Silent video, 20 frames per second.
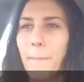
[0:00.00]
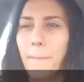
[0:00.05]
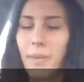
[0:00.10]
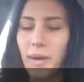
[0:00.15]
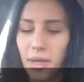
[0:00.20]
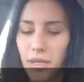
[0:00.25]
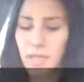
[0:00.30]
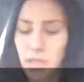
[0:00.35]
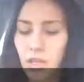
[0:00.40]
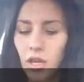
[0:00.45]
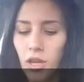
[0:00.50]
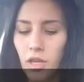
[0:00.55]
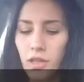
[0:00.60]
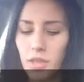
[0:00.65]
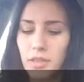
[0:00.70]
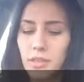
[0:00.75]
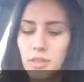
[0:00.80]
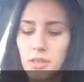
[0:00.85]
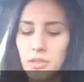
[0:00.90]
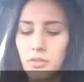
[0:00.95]
But no,
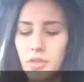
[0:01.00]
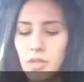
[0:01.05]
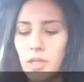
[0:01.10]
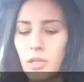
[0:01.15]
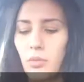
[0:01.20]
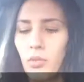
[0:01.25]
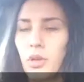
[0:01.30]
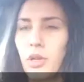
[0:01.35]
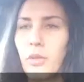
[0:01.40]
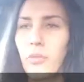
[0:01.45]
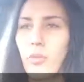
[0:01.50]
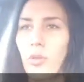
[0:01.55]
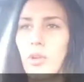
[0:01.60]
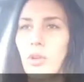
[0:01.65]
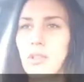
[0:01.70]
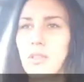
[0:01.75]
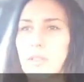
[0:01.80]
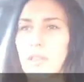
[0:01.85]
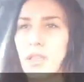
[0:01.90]
this is really what it was.